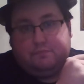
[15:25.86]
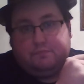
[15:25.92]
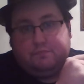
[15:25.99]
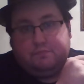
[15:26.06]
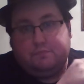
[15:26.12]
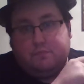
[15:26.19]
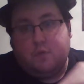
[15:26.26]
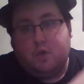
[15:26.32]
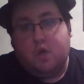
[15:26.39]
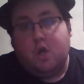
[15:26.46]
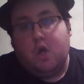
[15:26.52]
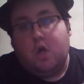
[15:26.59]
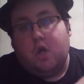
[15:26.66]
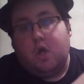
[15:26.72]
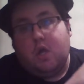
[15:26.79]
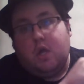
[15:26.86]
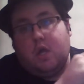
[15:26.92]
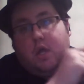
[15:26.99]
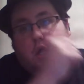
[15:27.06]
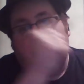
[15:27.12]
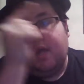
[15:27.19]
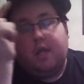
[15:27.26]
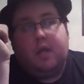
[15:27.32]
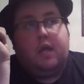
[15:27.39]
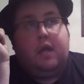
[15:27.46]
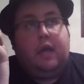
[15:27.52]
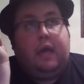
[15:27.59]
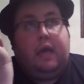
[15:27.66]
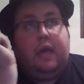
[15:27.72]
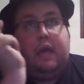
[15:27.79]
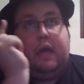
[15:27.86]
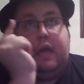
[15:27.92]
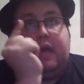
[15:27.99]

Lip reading: (no one is talking)